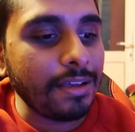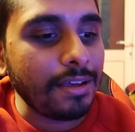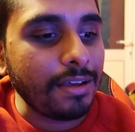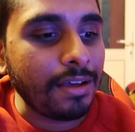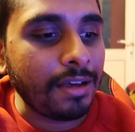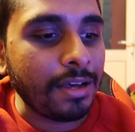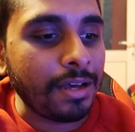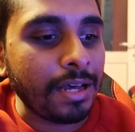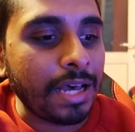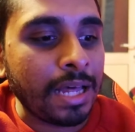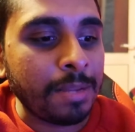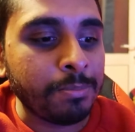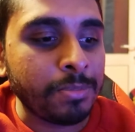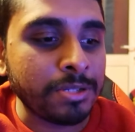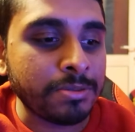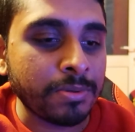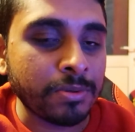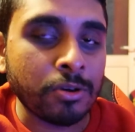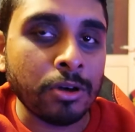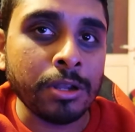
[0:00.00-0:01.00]
and
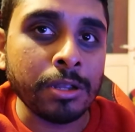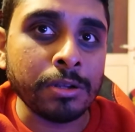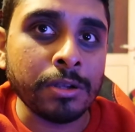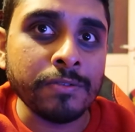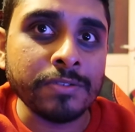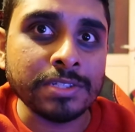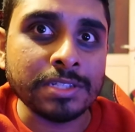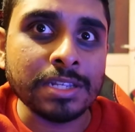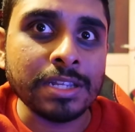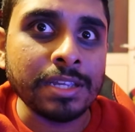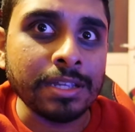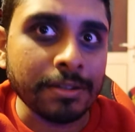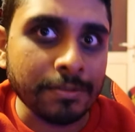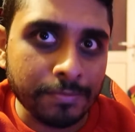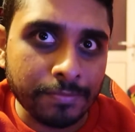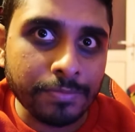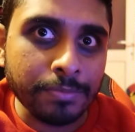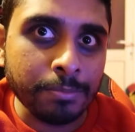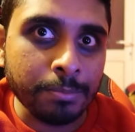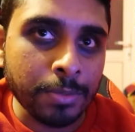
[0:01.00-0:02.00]
Brisbane Collingwood obviously
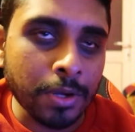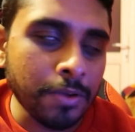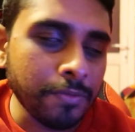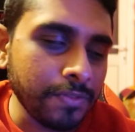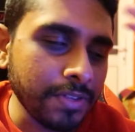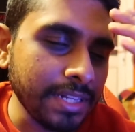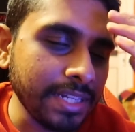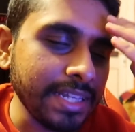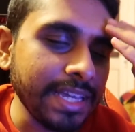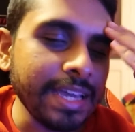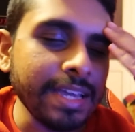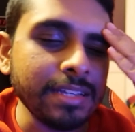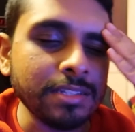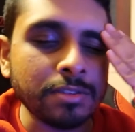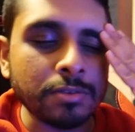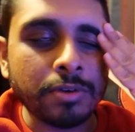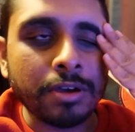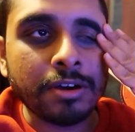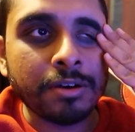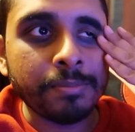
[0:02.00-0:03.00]
both in the 8th as
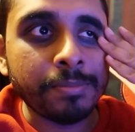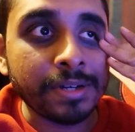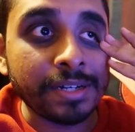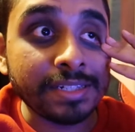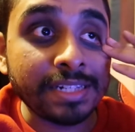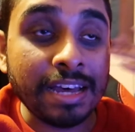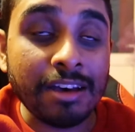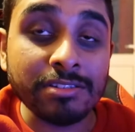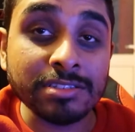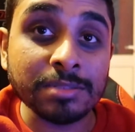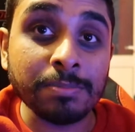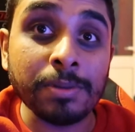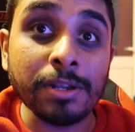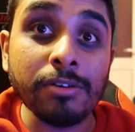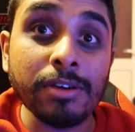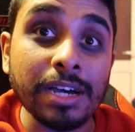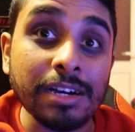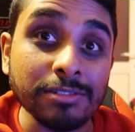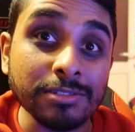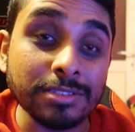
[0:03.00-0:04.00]
well. But that was a
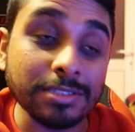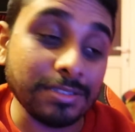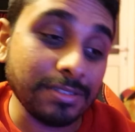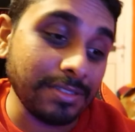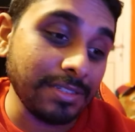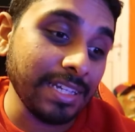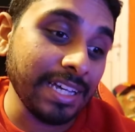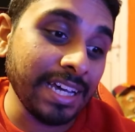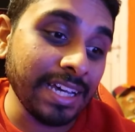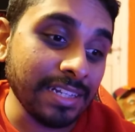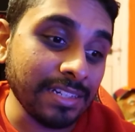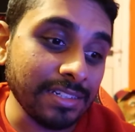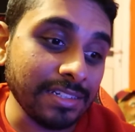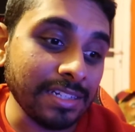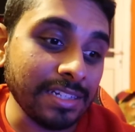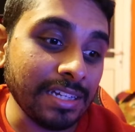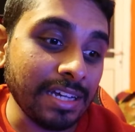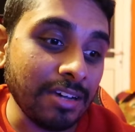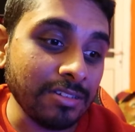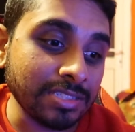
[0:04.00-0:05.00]
blowout, and
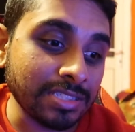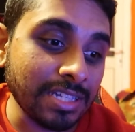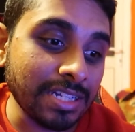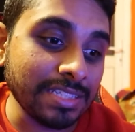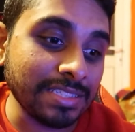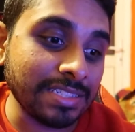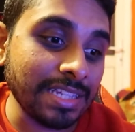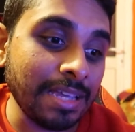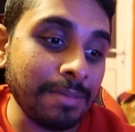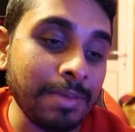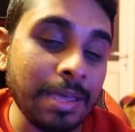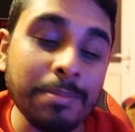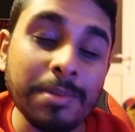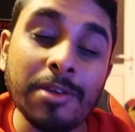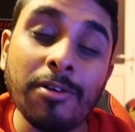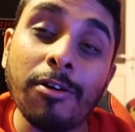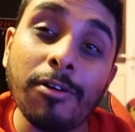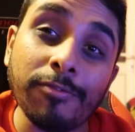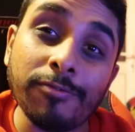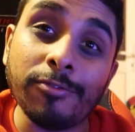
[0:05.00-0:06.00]
I was gonna say maybe
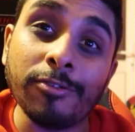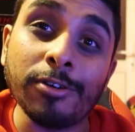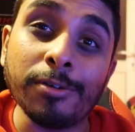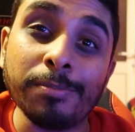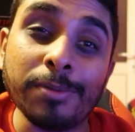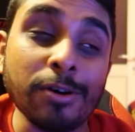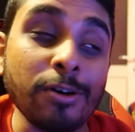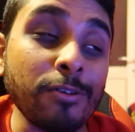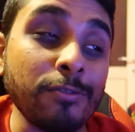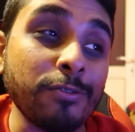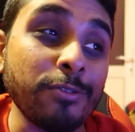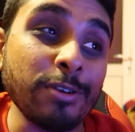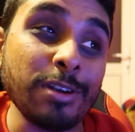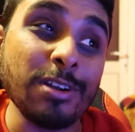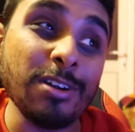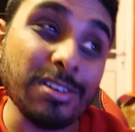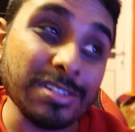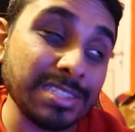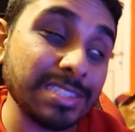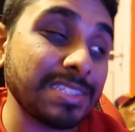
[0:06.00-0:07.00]
Hawthorn, but Hawthorn
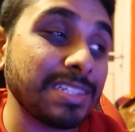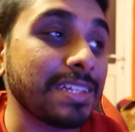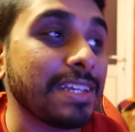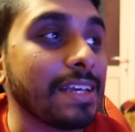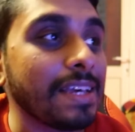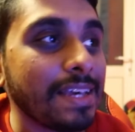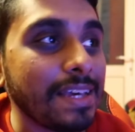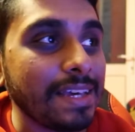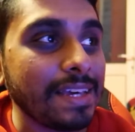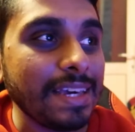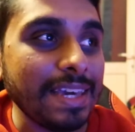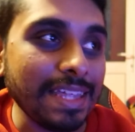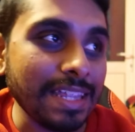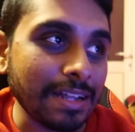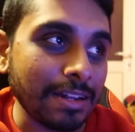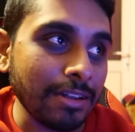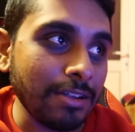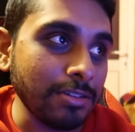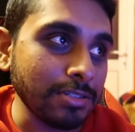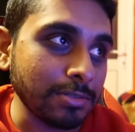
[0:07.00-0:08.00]
lost in a
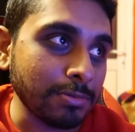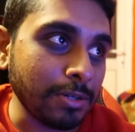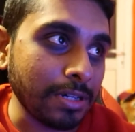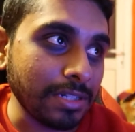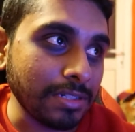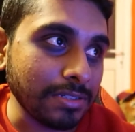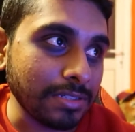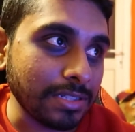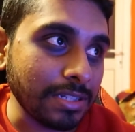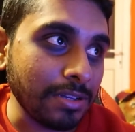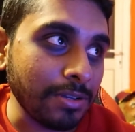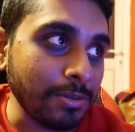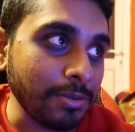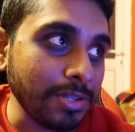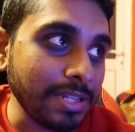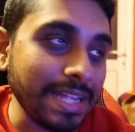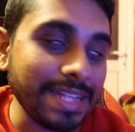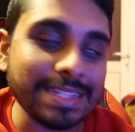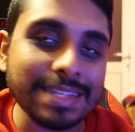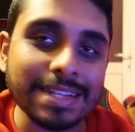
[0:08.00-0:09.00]
close one, so
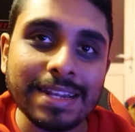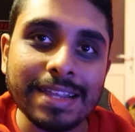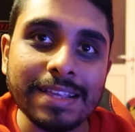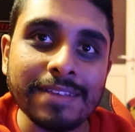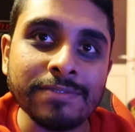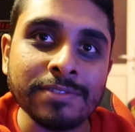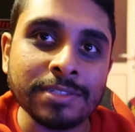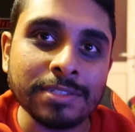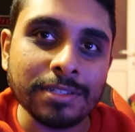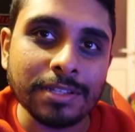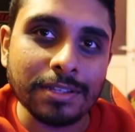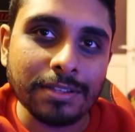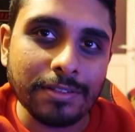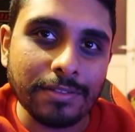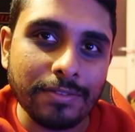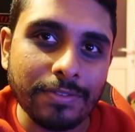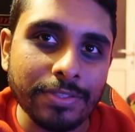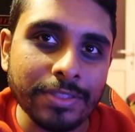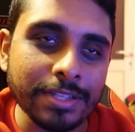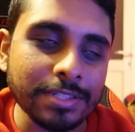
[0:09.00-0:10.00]
that leaves
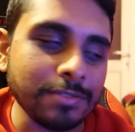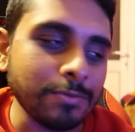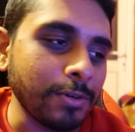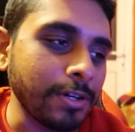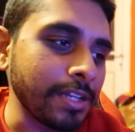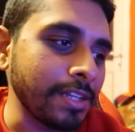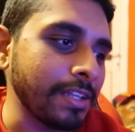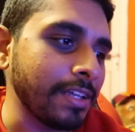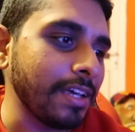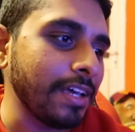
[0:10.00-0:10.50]
this one.